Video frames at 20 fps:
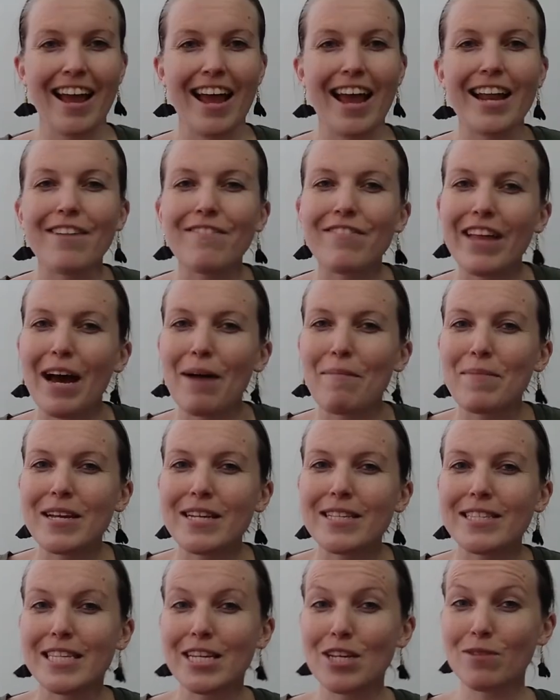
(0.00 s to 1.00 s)
And if that
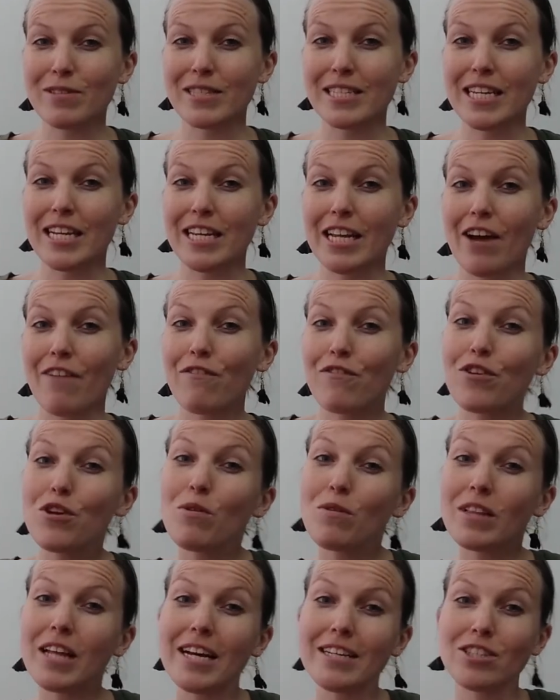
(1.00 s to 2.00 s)
means that you send a
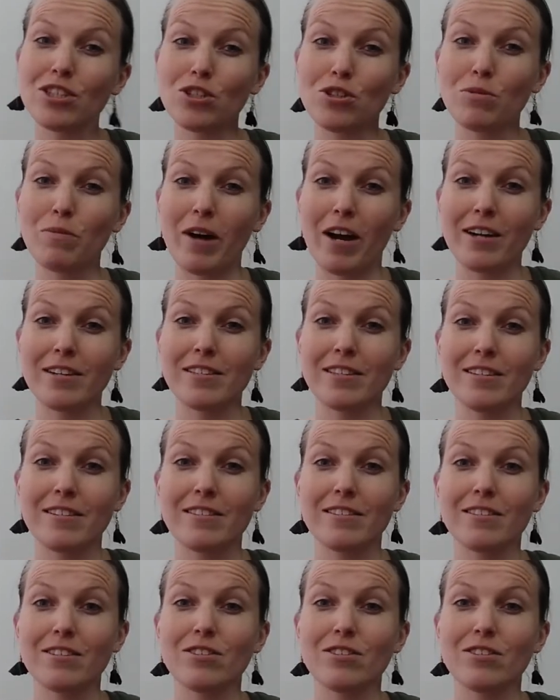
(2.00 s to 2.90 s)
few less shoeboxes